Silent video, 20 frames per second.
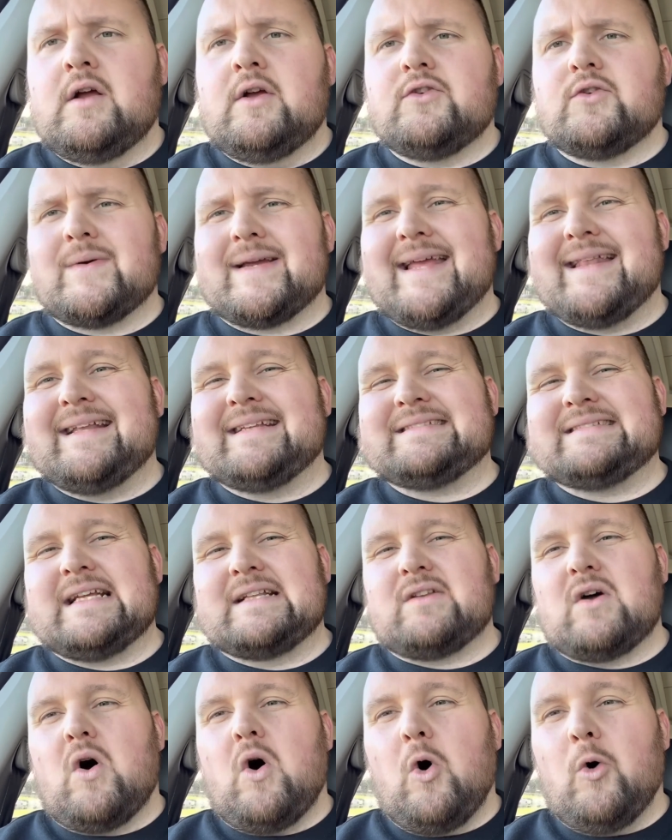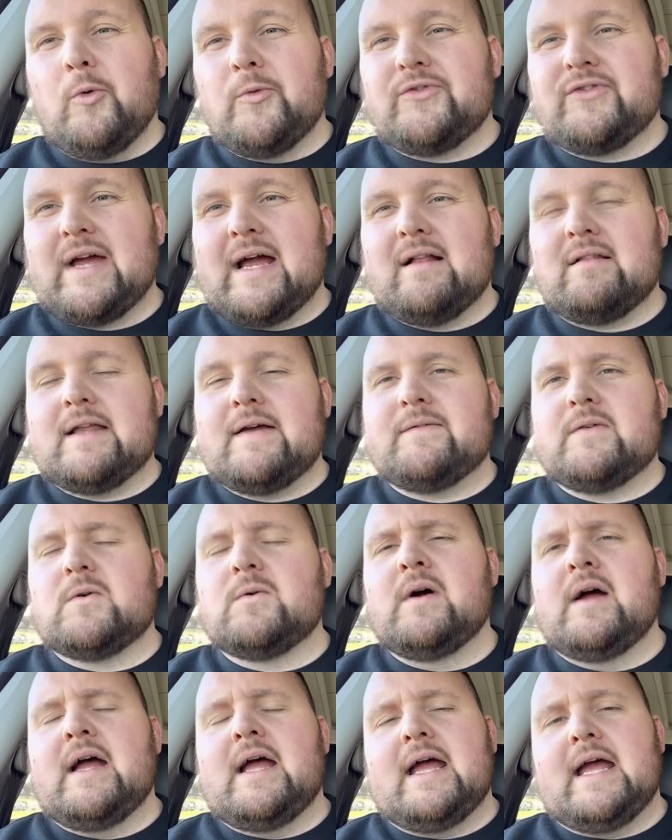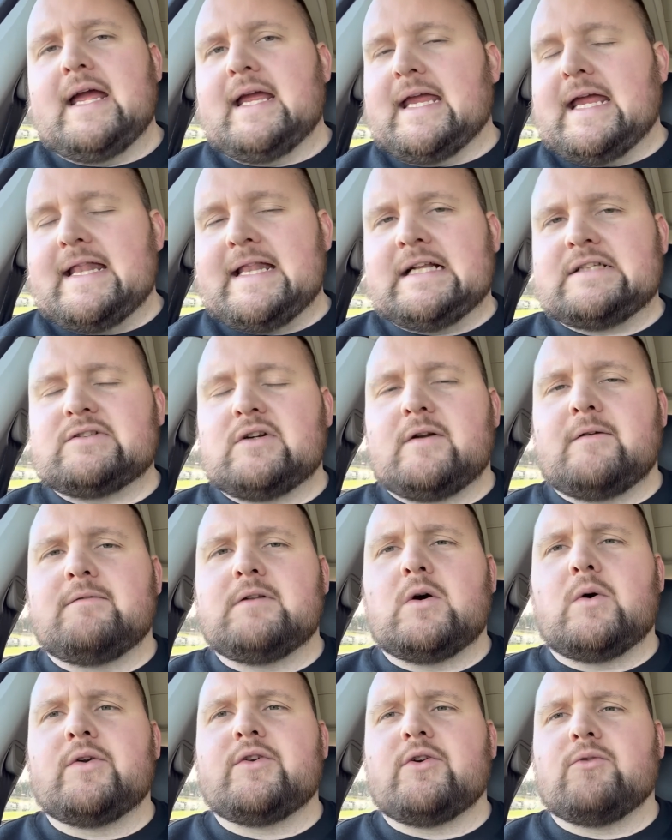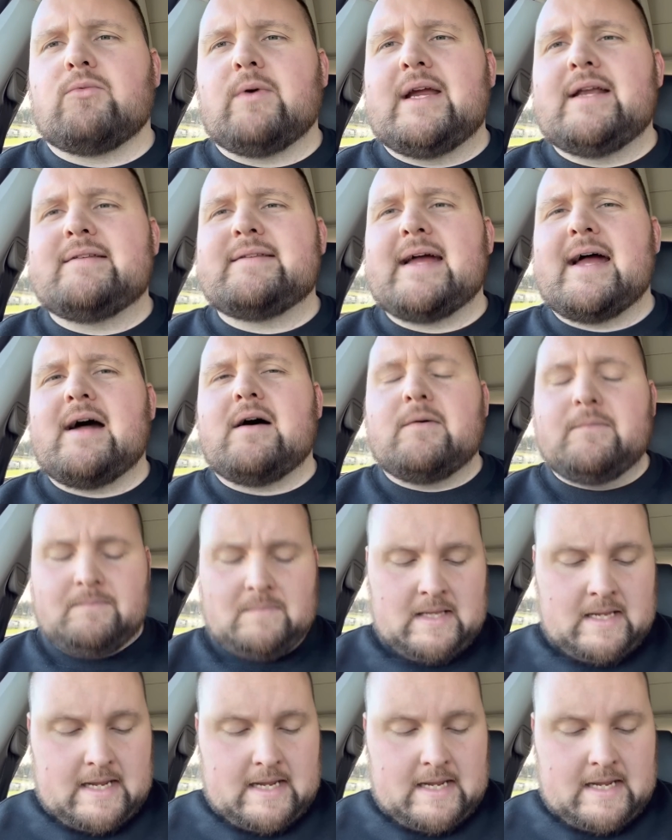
So again, this is at the wholesale level. Again, that's going to flow into retail.